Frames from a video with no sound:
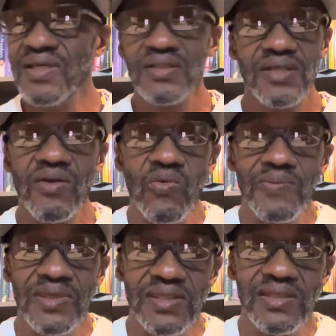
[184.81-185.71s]
That don't
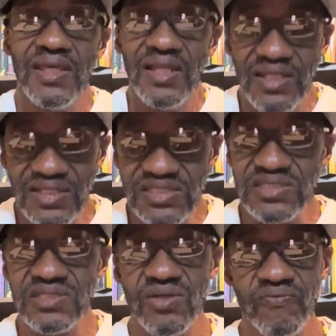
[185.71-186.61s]
mean let
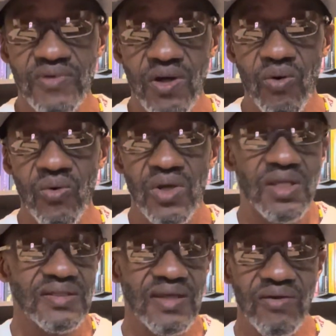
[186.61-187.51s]
yourself go.
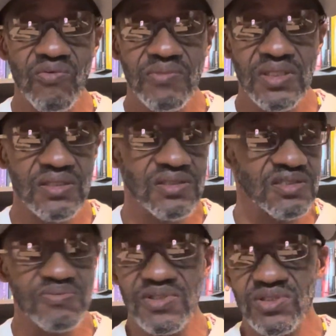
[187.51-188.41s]
That don't mean
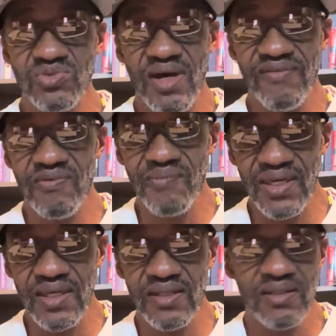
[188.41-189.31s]
just because you have a
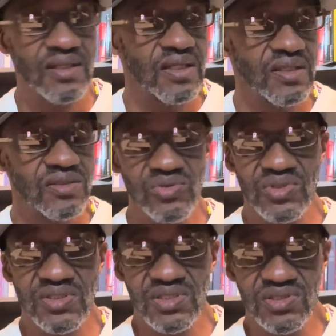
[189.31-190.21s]
man, you
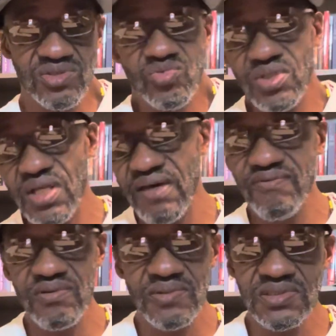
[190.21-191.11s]
can just do whatever
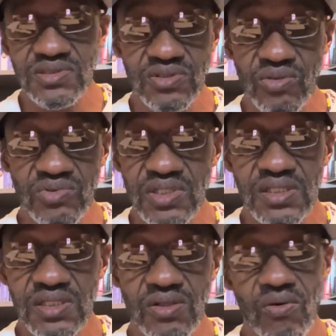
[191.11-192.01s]
because you don't think
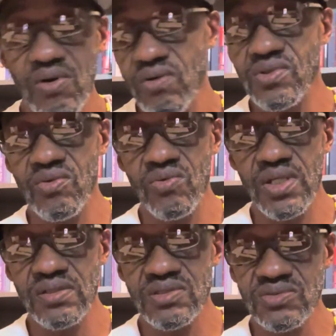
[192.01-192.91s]
he gonna go
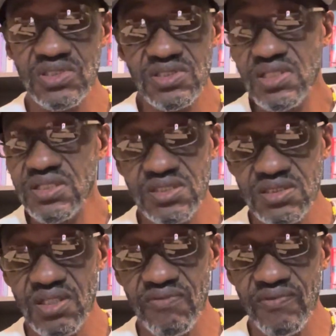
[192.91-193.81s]
nowhere. So just let
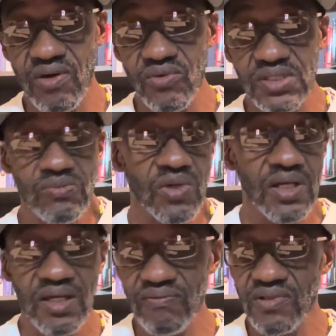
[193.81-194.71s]
yourself go, eat
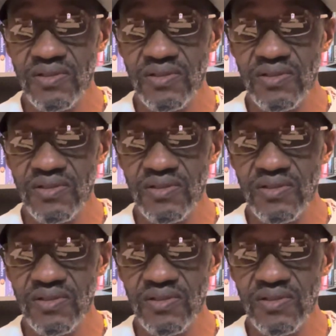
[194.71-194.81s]
whatever.